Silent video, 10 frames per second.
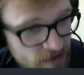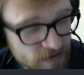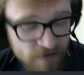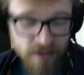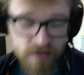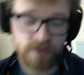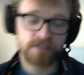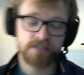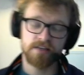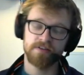If you have any
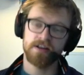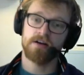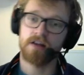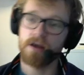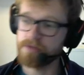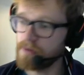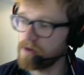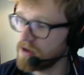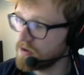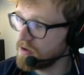questions, leave it down in the comments
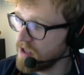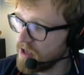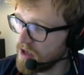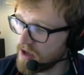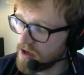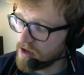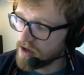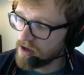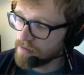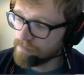below.
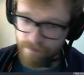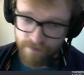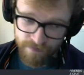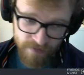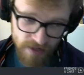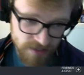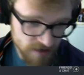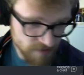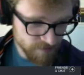Um, that's it.